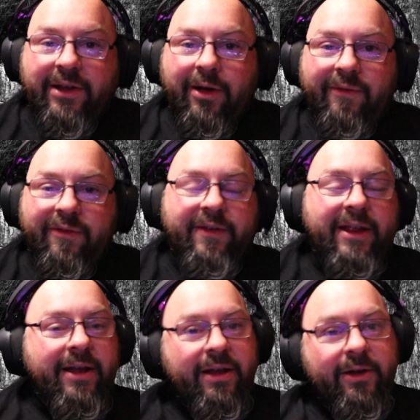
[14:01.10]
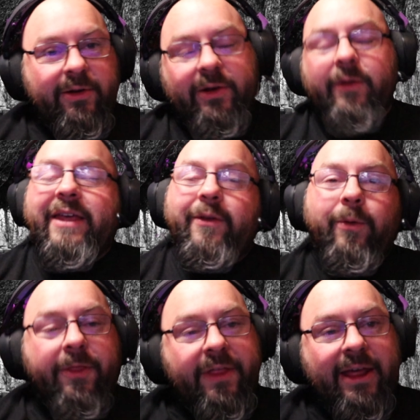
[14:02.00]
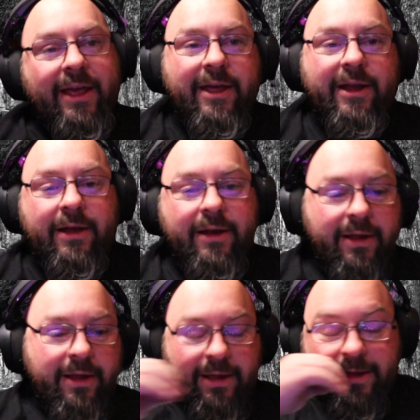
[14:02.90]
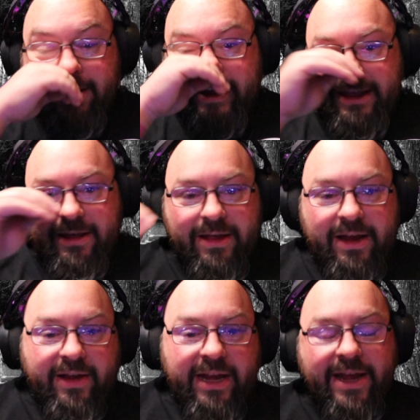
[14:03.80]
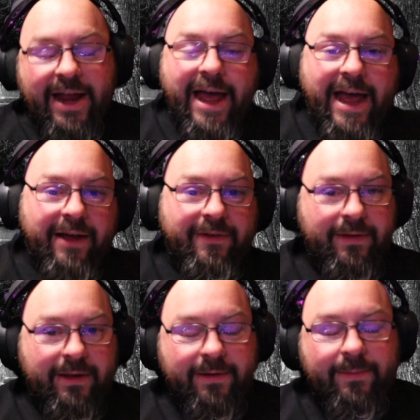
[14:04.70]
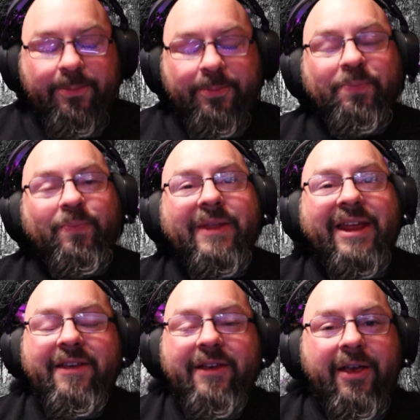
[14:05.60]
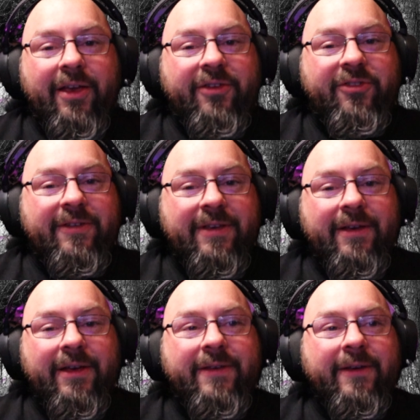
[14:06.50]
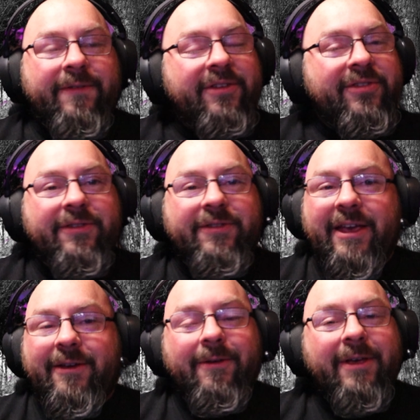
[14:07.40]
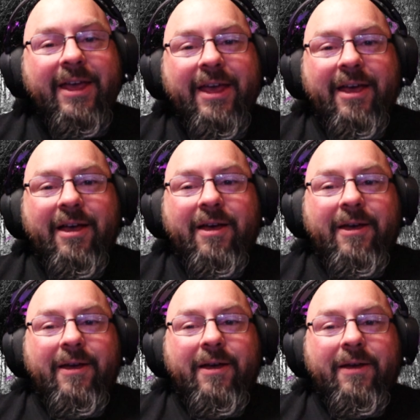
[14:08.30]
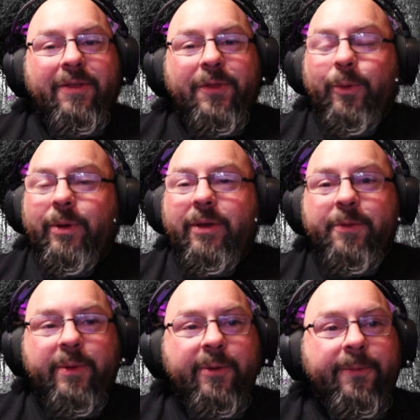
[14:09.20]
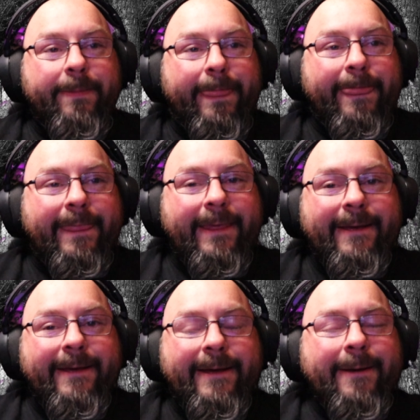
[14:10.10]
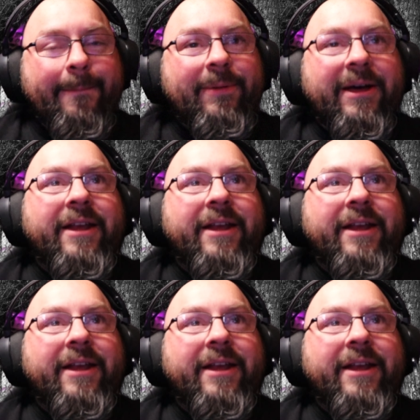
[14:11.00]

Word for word: off of it, and you know that whole thing, and and detox, and, and it, it's just a, it's a vicious cycle through and through. But